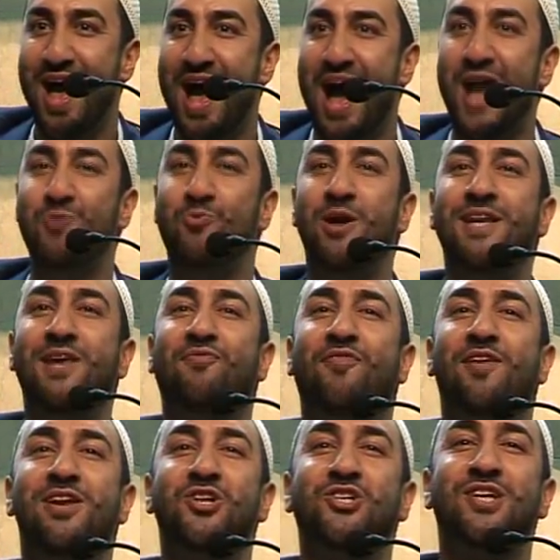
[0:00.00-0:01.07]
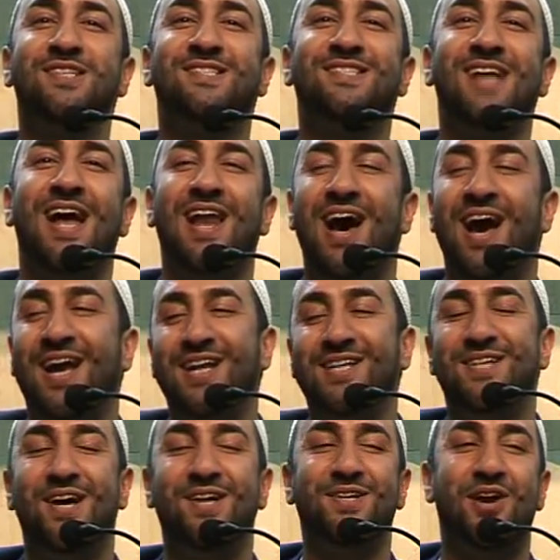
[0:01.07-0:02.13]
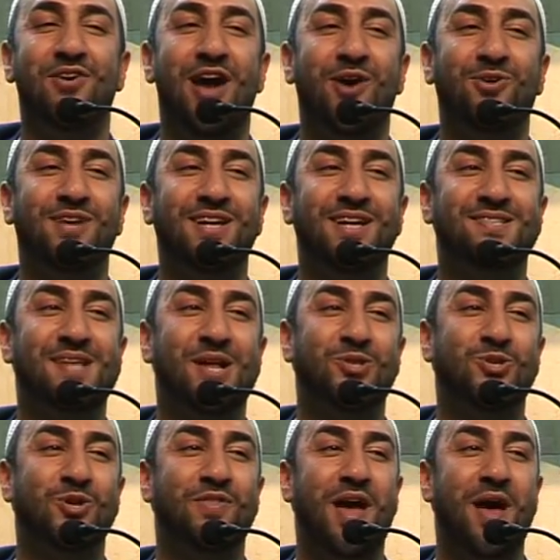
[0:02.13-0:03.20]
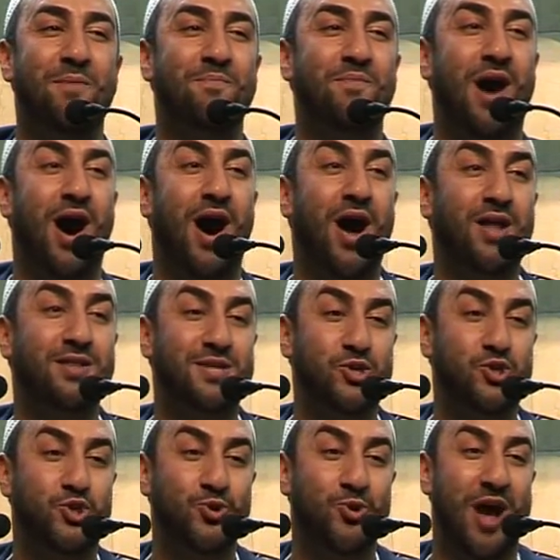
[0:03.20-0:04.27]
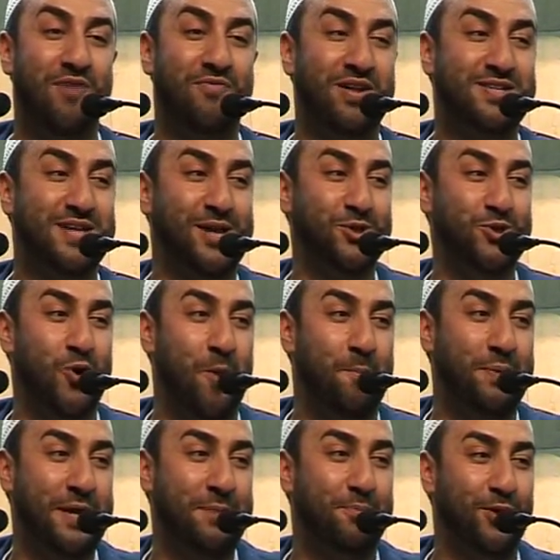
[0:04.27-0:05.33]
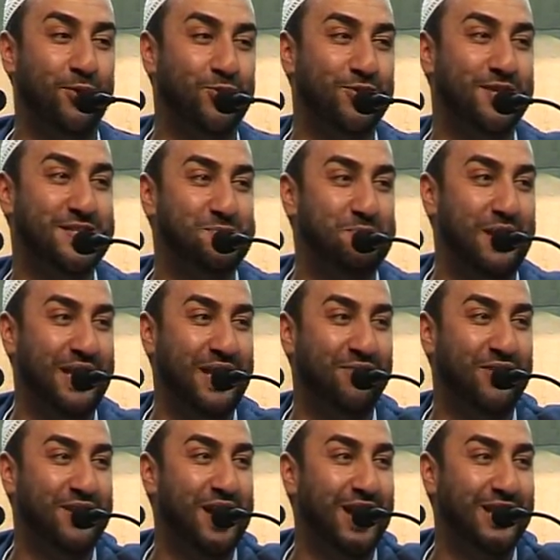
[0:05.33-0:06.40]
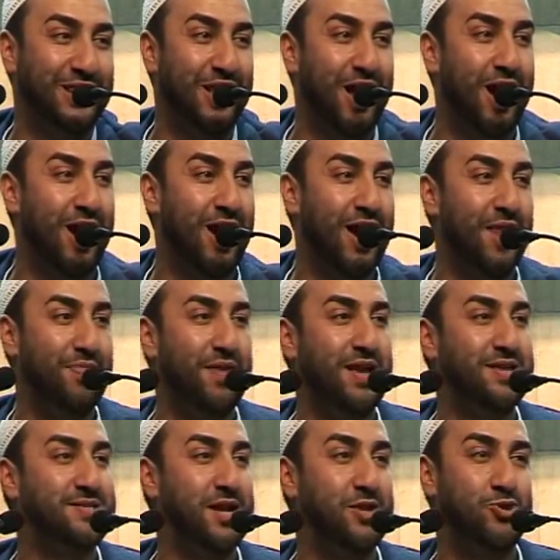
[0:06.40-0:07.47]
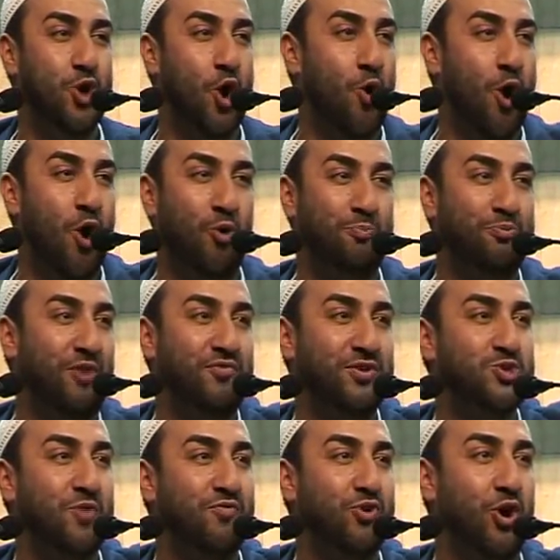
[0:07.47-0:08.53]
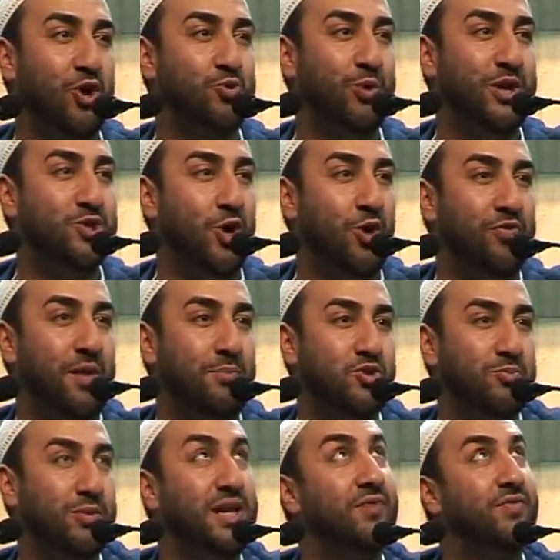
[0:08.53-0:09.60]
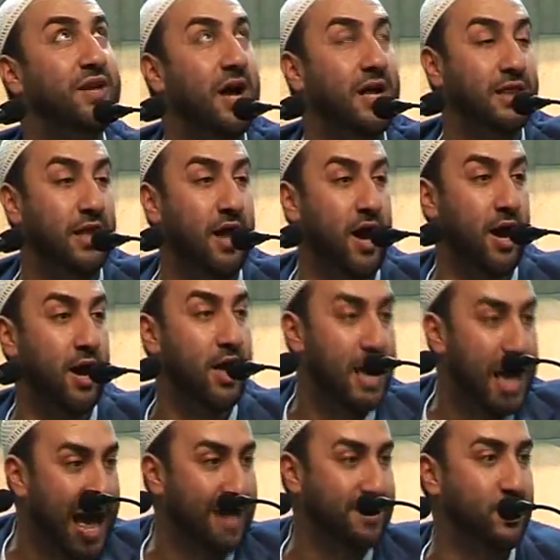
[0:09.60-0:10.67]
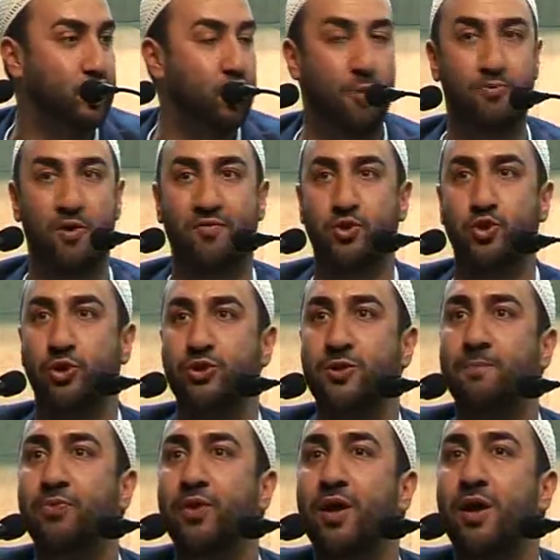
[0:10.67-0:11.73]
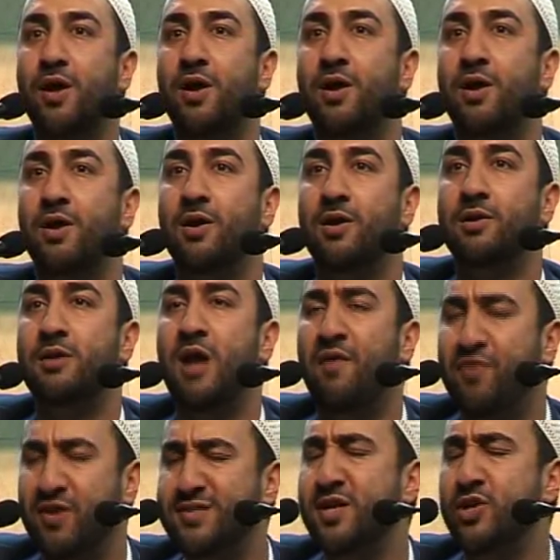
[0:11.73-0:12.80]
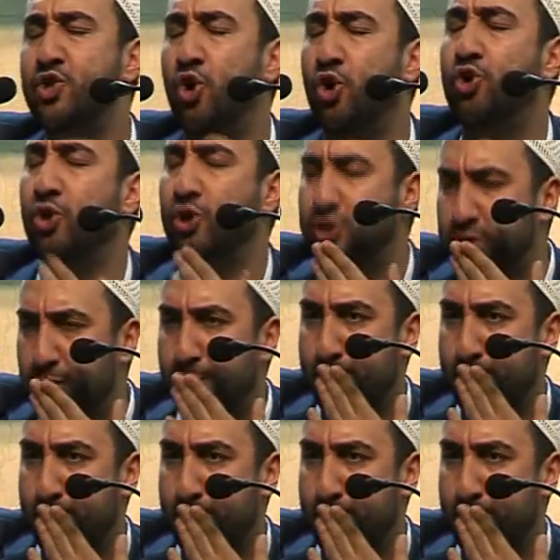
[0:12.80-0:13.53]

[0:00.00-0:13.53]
And when he finished his salah, he turned around and he said to them, did you ever tell your people to disbelieve in Allah? And they said, no, O Prophet of God, we told them to believe in Allah and in your prophethood. Nafi' said, you're good.